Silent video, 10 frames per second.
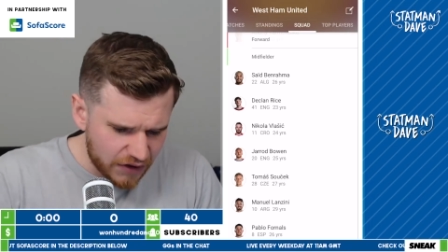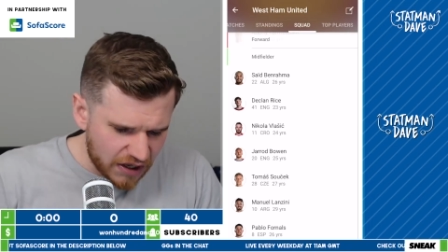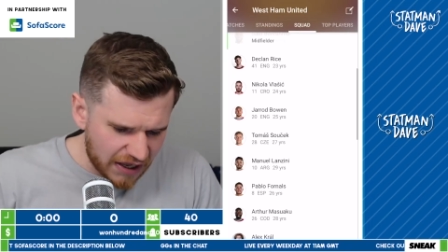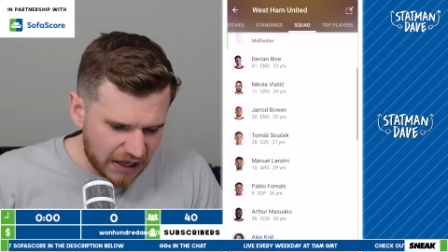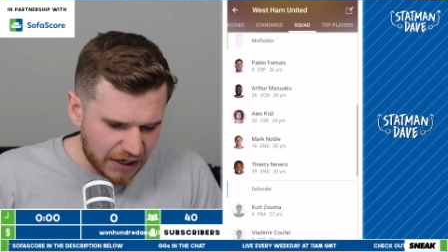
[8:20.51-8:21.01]

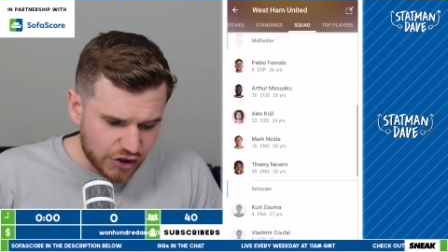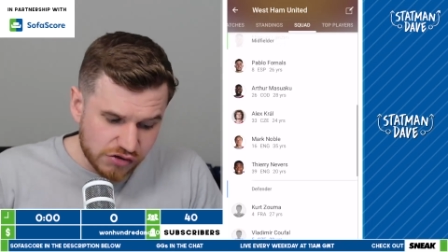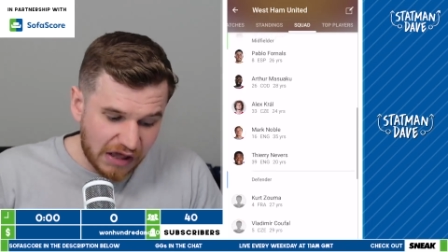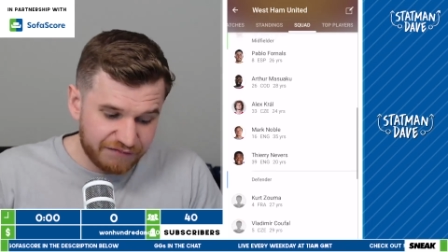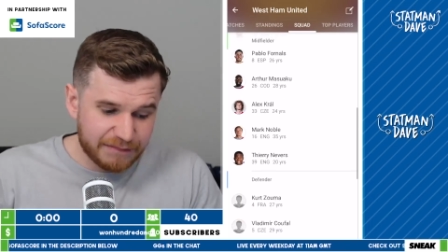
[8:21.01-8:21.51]
A new
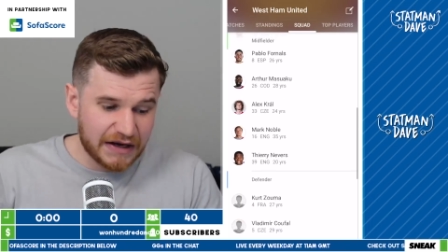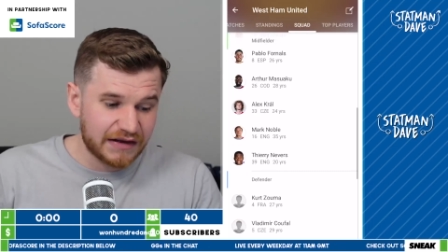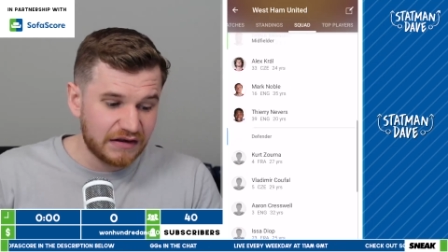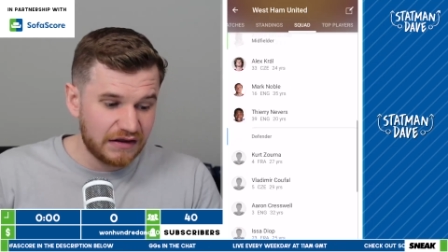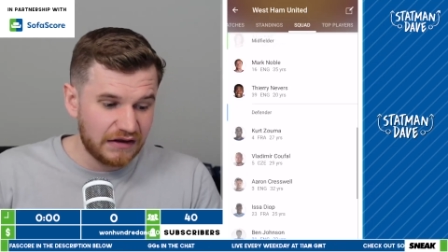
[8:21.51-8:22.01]
left-back
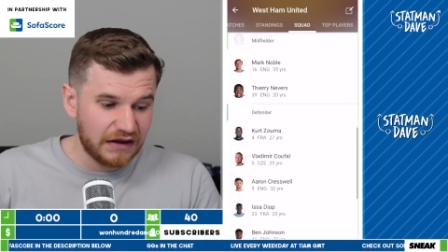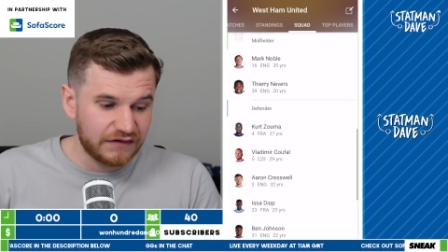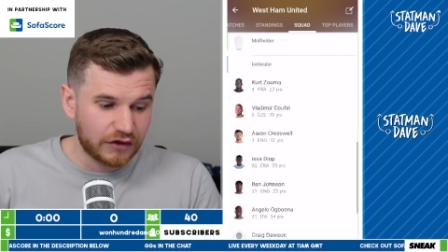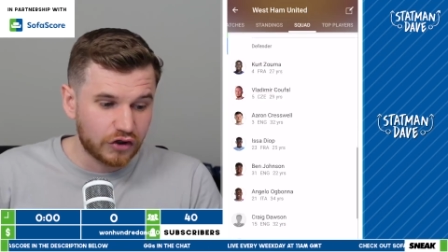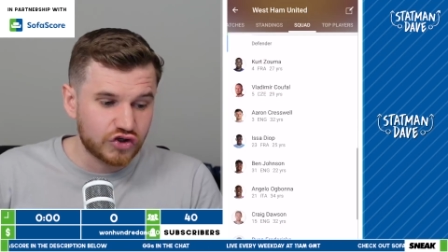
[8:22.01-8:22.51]
is a
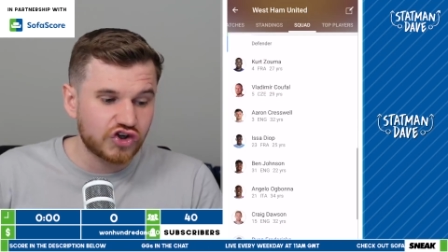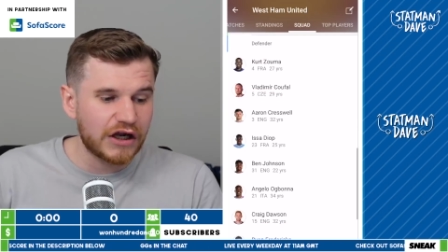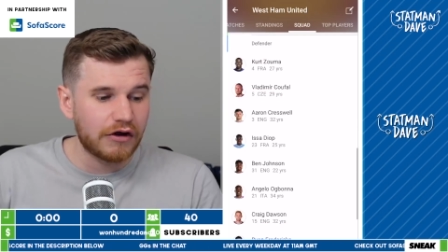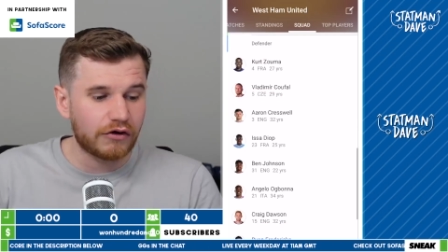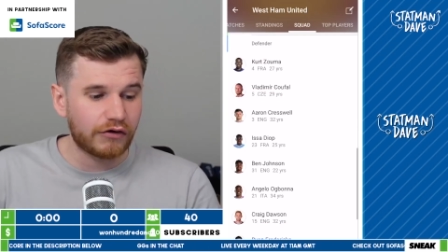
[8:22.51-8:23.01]
good
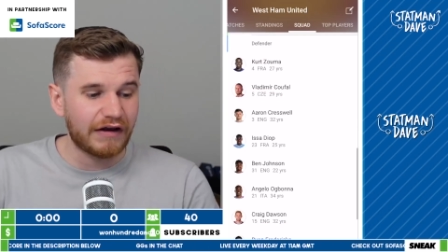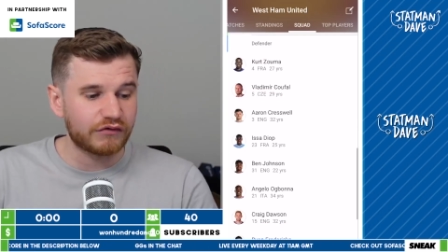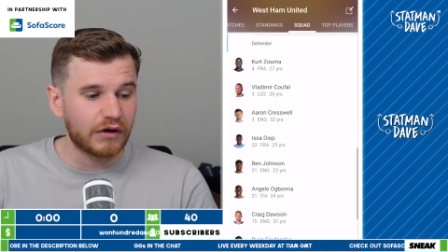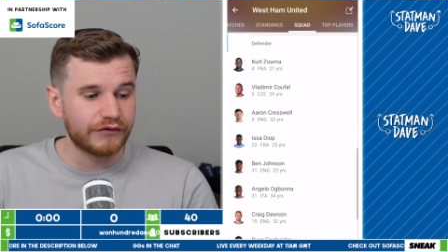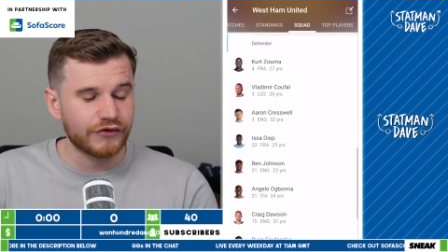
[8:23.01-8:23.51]
shout.
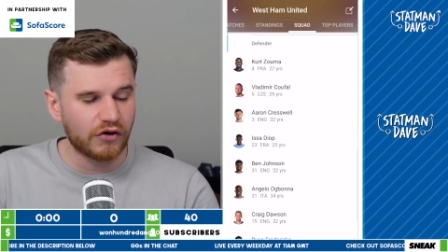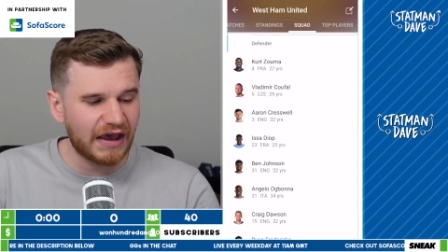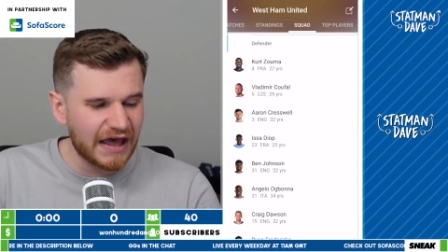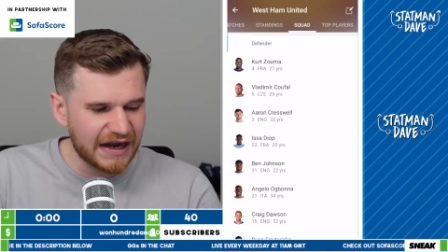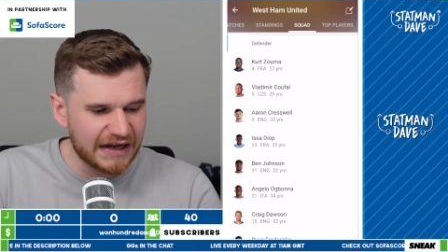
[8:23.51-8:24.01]
Cresswell's not
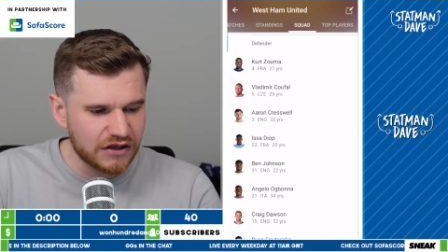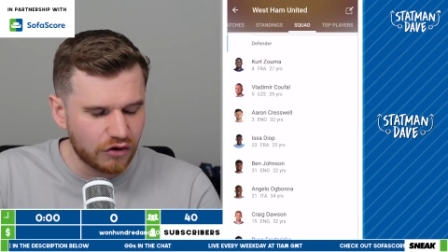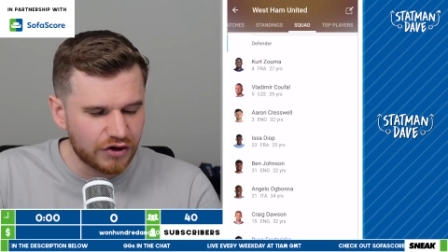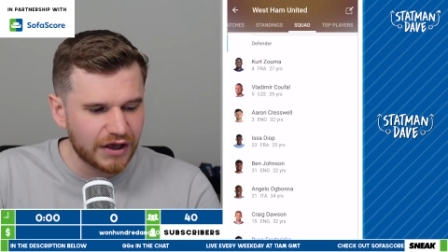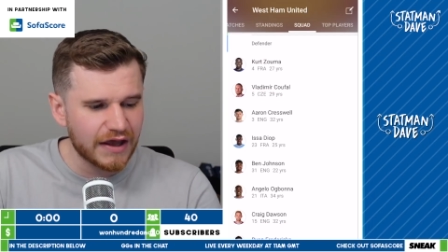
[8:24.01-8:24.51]
getting any
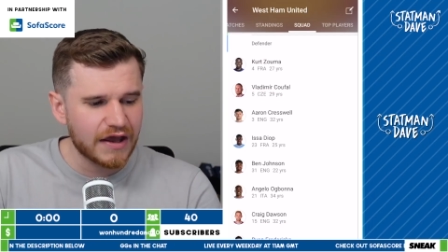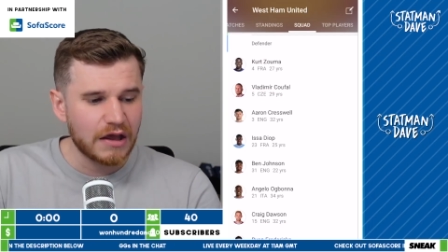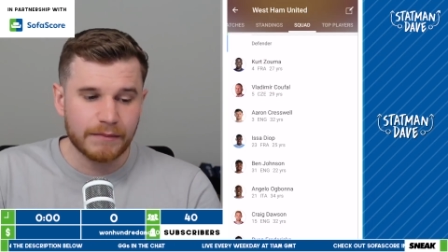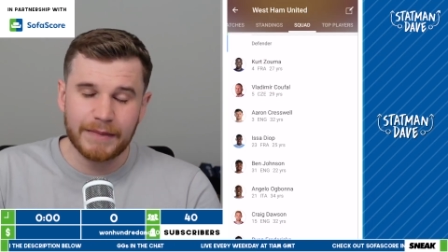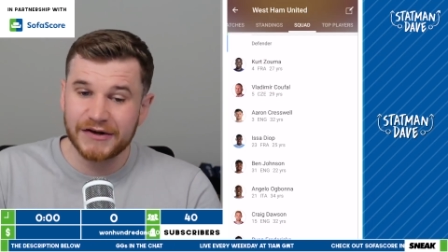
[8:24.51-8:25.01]
younger,
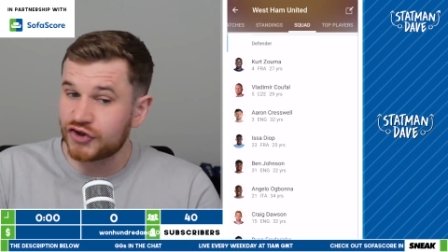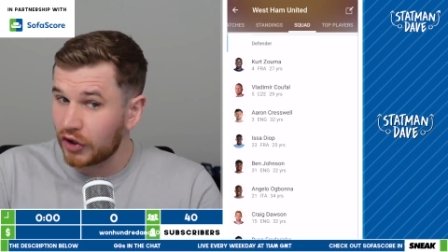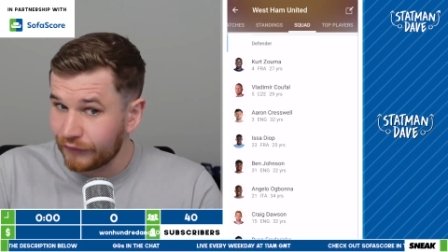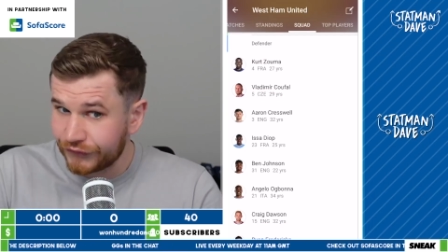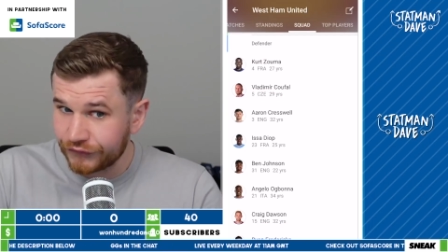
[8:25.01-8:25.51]
but Ben
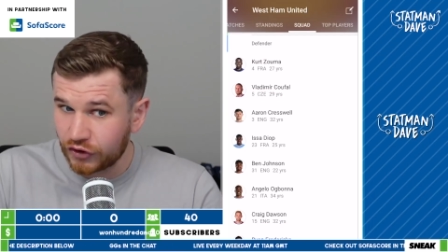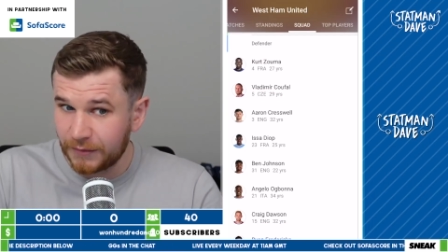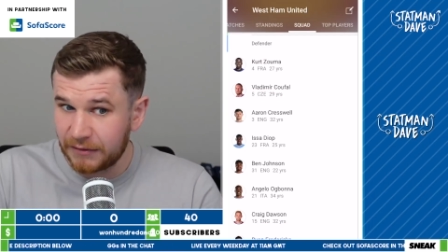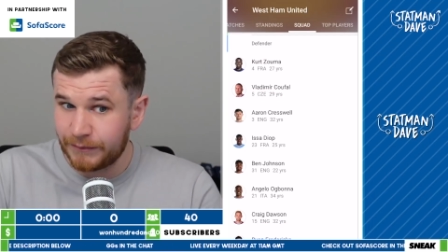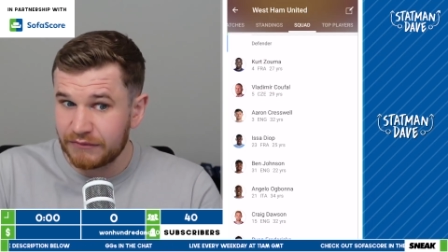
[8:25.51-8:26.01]
Johnson's come in
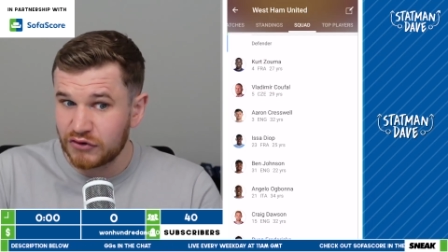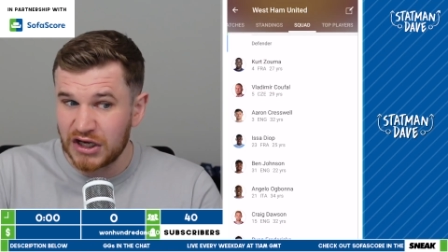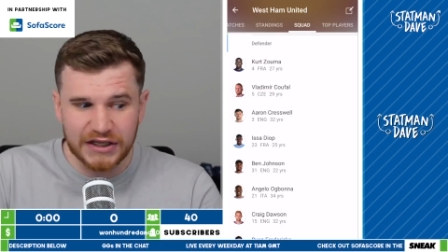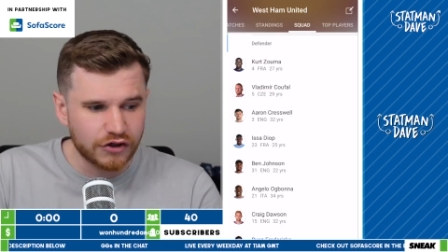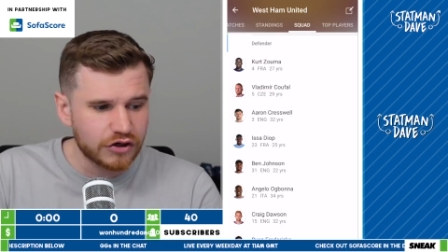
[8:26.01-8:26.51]
and been really
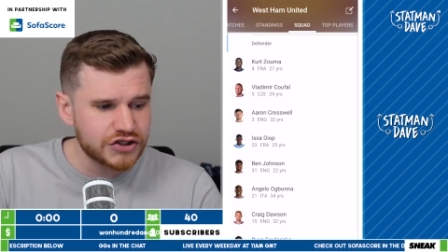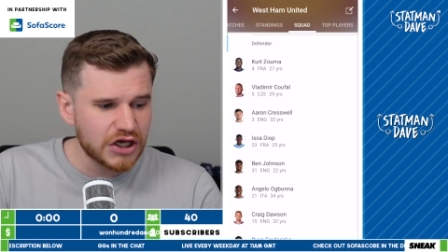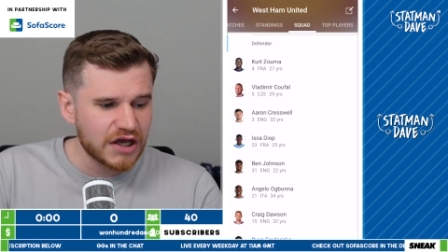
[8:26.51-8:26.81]
good.